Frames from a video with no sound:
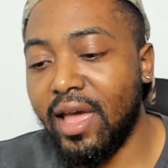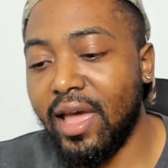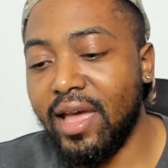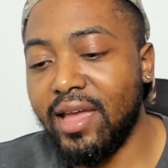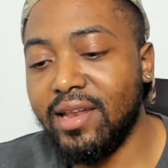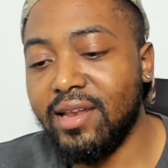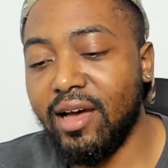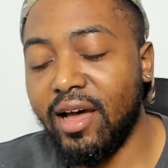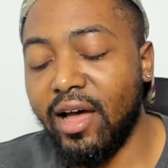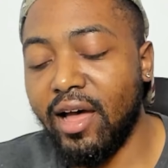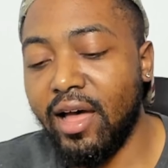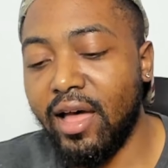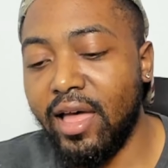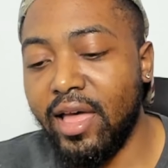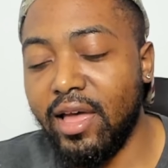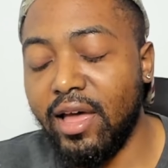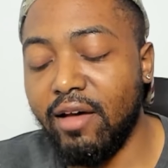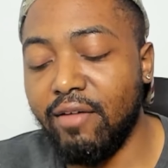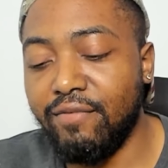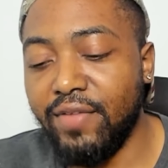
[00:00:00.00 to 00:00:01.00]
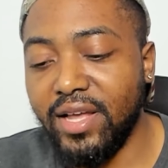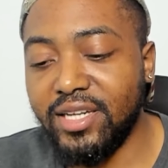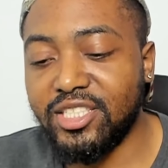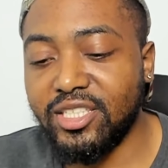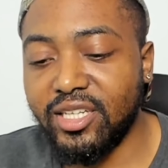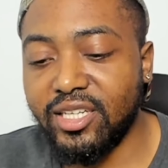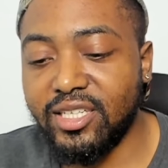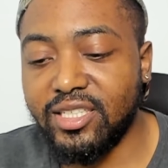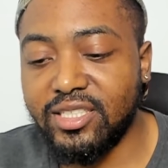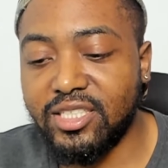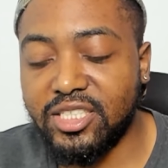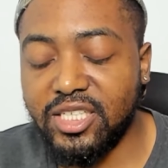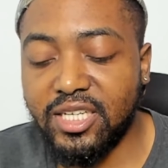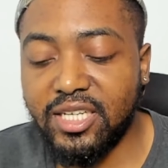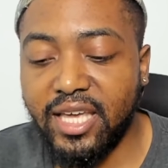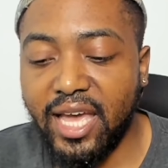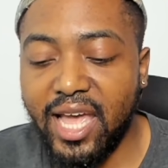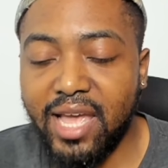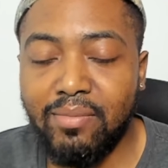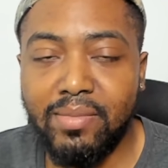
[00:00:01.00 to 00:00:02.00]
and uh, eventually she
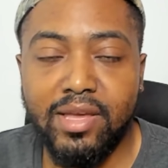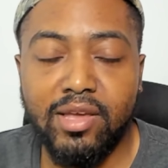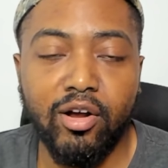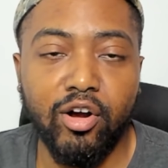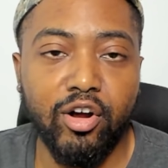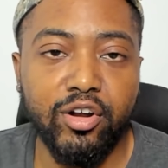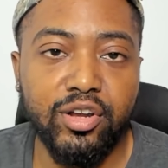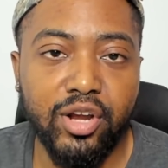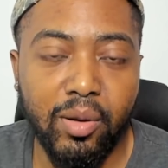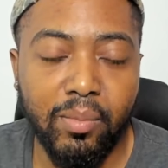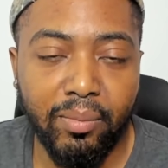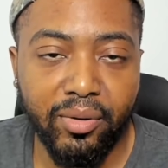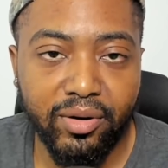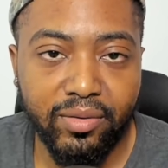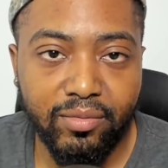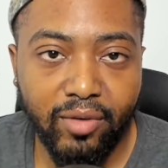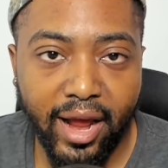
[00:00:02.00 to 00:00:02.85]
gave me her number